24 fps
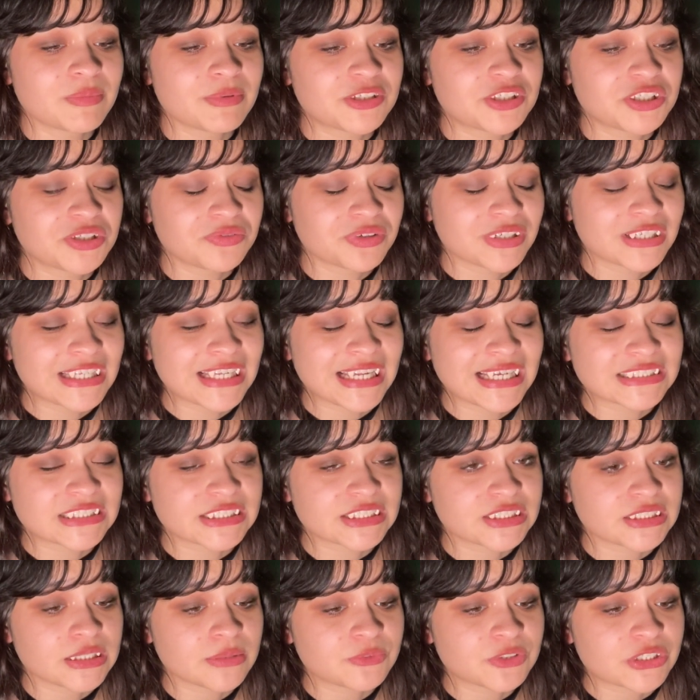she really likes the
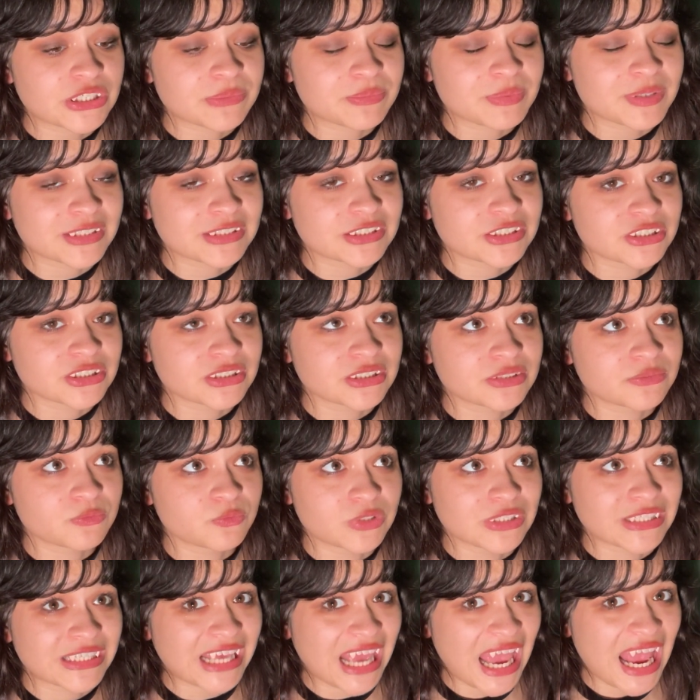subject, but just
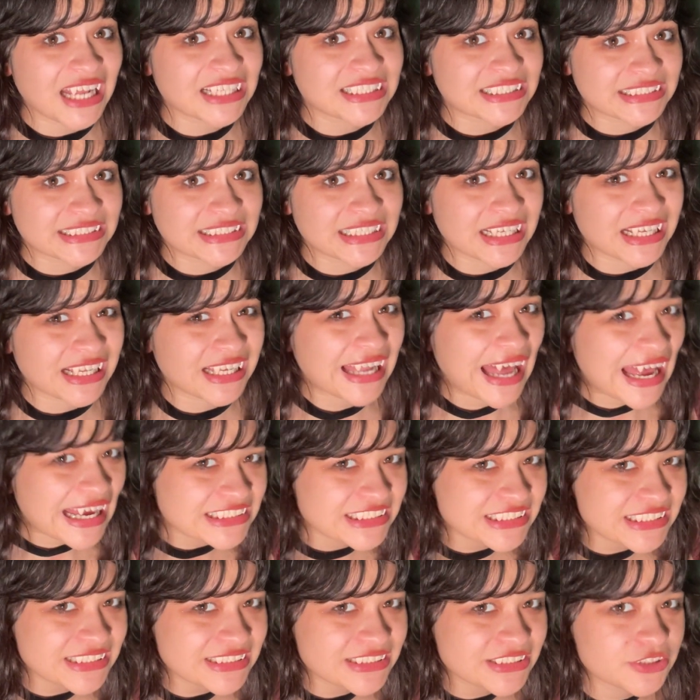really hates the
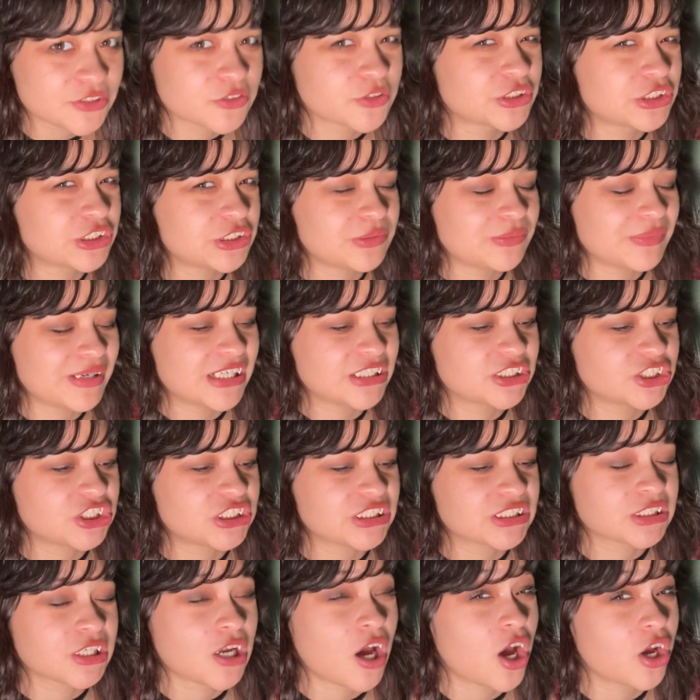classes, or do you mean
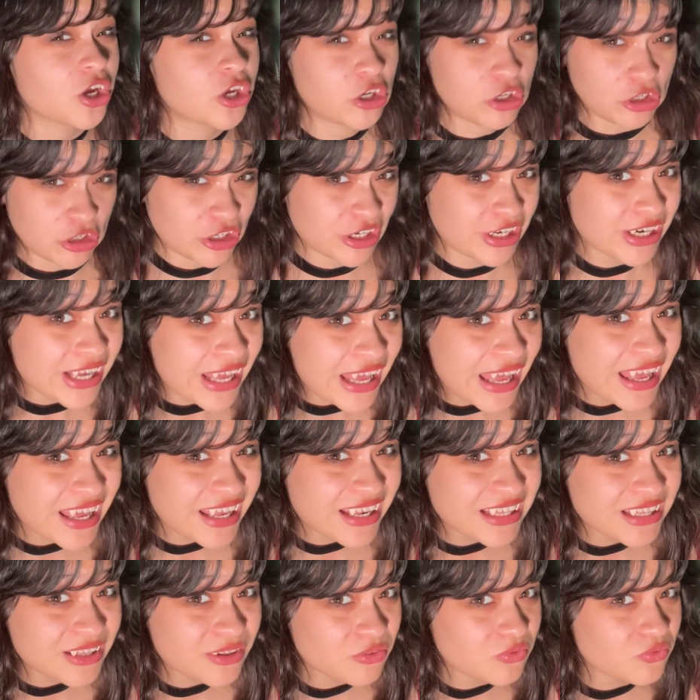she's not good
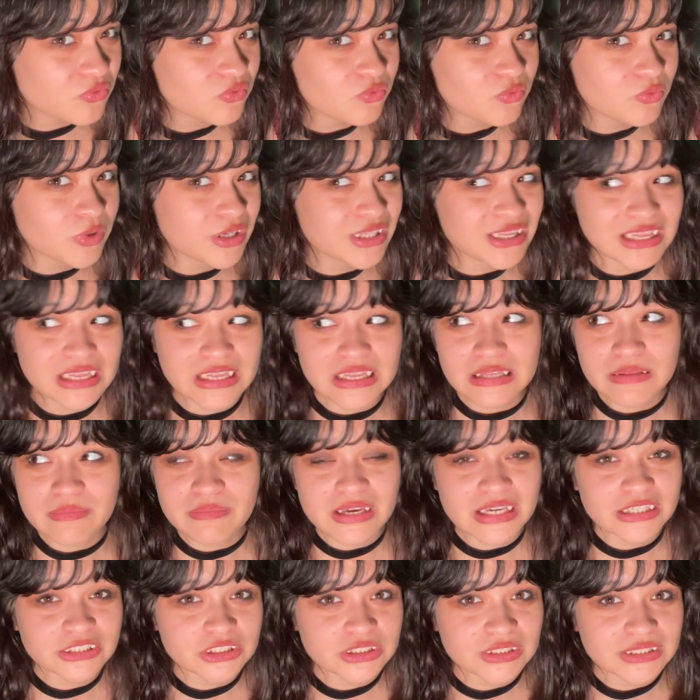at what the
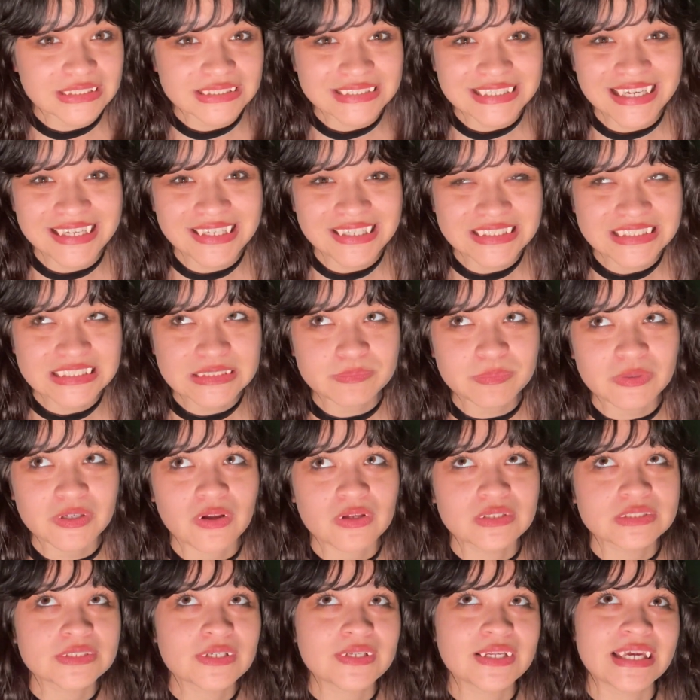major entails? But
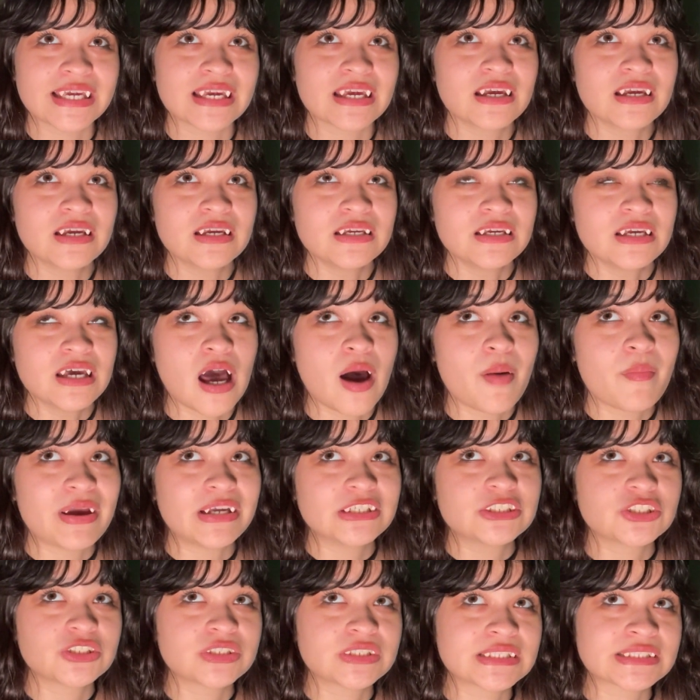also, like, a
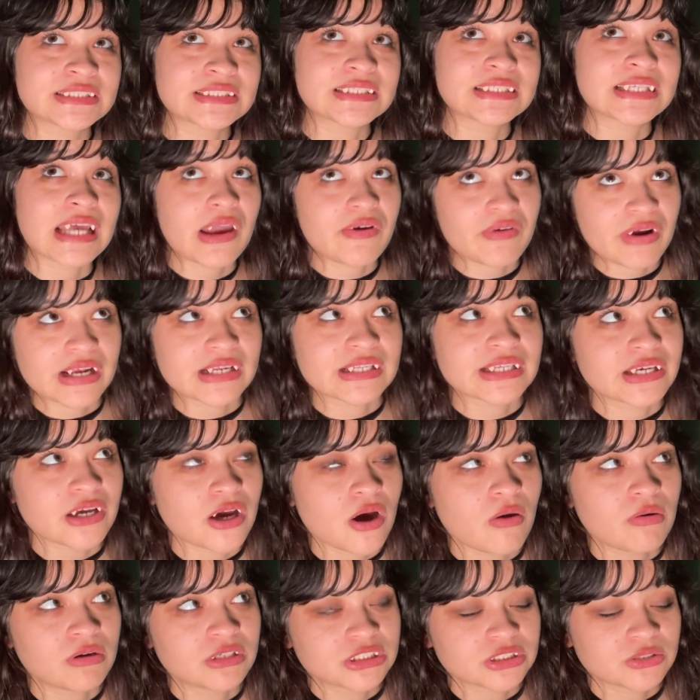major doesn't directly
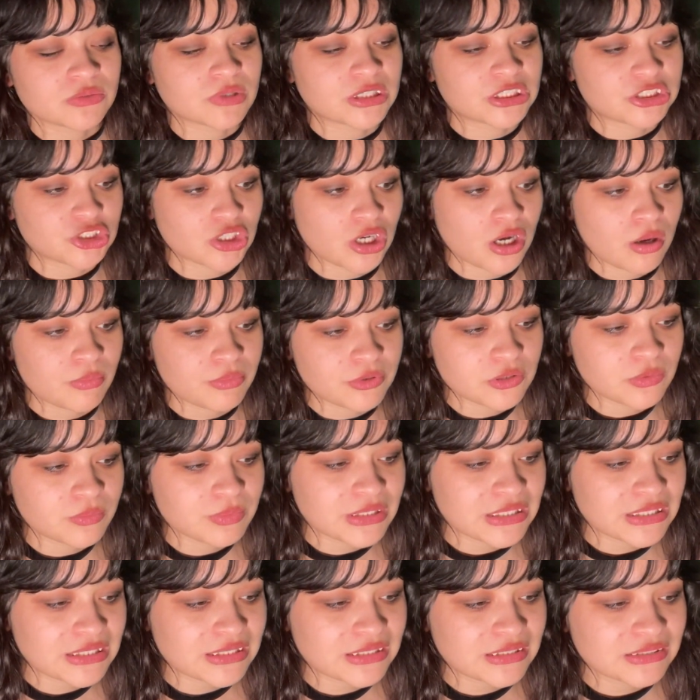go into what job you'll
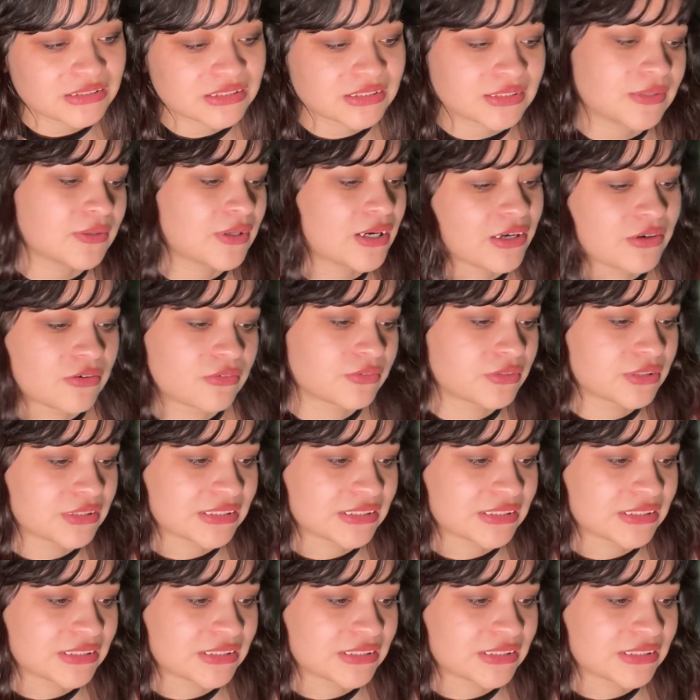be in, so I don't